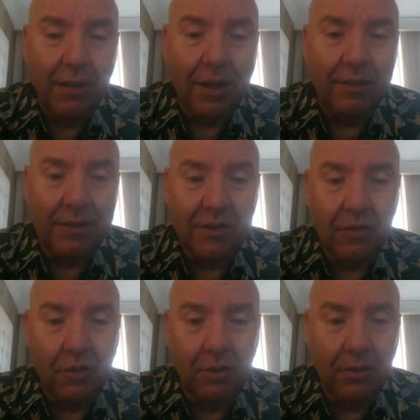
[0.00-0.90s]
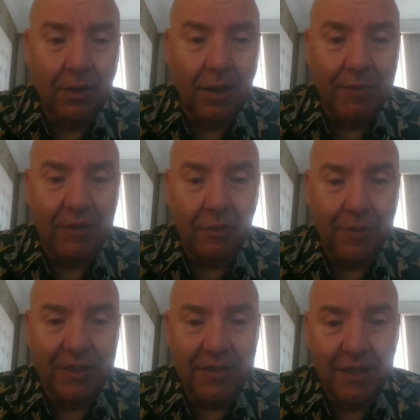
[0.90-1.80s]
artist called Alberto
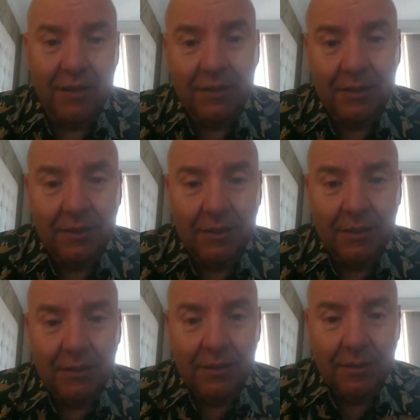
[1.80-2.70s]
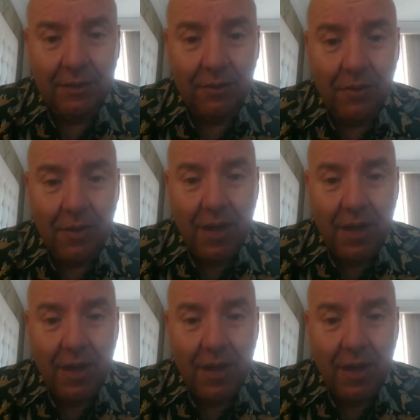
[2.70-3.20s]
Breccia, you know?